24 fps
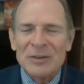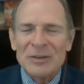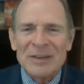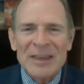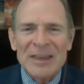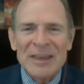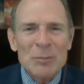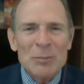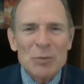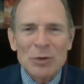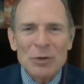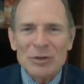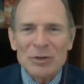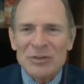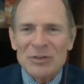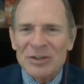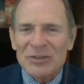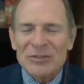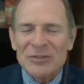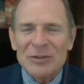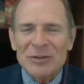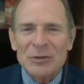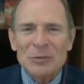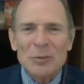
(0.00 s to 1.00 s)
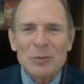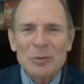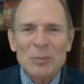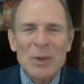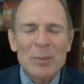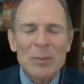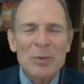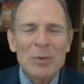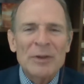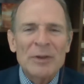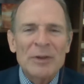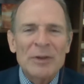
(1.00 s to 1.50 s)
keep your distance from
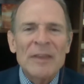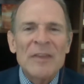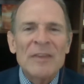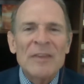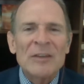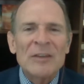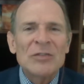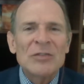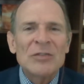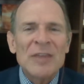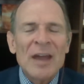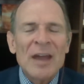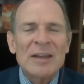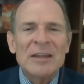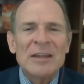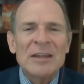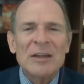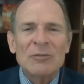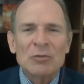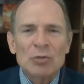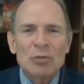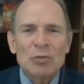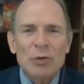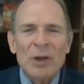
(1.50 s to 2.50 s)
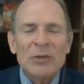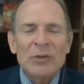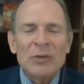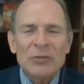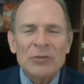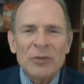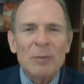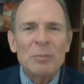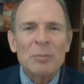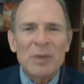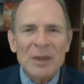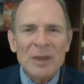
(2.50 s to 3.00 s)
people. And it's the idea of
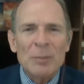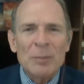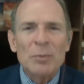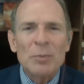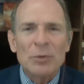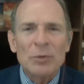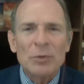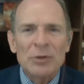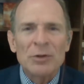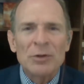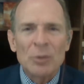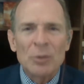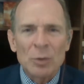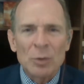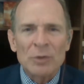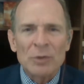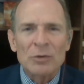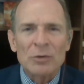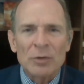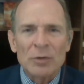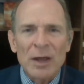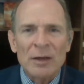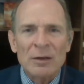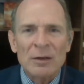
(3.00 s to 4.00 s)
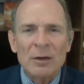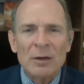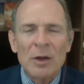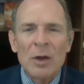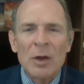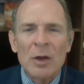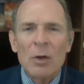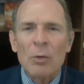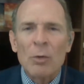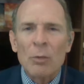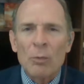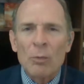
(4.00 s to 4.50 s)
trust the people to do what's right,
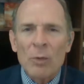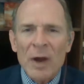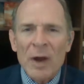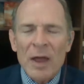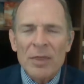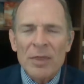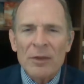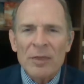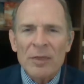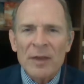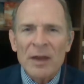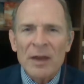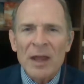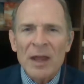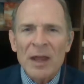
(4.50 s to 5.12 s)
rather than